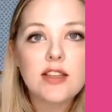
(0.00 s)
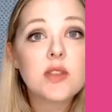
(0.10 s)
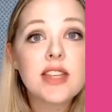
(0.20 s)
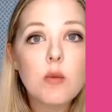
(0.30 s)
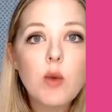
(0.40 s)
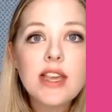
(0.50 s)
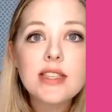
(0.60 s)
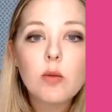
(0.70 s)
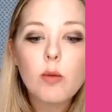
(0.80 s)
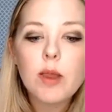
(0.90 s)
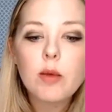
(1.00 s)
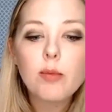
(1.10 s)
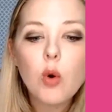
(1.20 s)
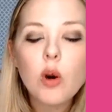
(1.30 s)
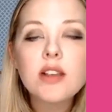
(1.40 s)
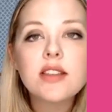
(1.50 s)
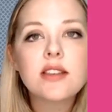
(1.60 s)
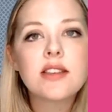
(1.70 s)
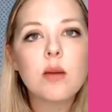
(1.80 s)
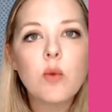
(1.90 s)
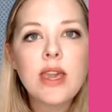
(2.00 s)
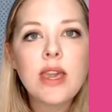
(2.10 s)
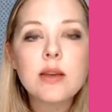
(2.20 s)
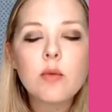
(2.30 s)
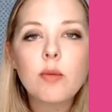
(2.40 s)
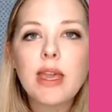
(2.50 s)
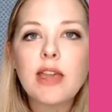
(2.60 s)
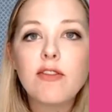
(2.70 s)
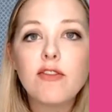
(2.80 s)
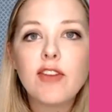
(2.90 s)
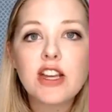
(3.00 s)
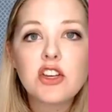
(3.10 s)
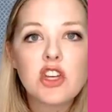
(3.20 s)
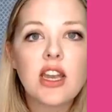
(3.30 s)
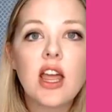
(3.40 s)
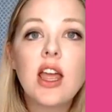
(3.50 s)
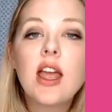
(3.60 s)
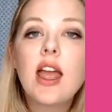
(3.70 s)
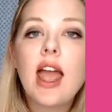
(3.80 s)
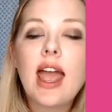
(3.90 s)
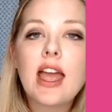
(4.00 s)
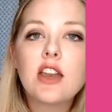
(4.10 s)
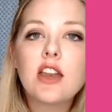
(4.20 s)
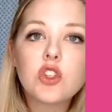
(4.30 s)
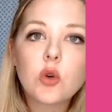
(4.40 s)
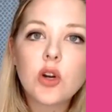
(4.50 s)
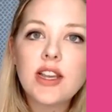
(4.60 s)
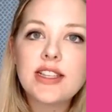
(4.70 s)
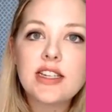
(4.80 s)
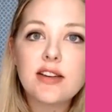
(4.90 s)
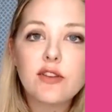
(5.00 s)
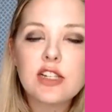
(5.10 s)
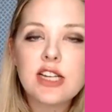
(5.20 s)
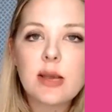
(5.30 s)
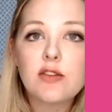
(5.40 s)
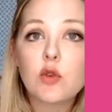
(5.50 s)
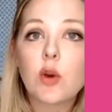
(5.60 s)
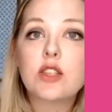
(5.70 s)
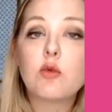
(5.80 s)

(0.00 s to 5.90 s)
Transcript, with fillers: So some weeks it will be reports, some weeks it will be fiction and stories and different types of stories.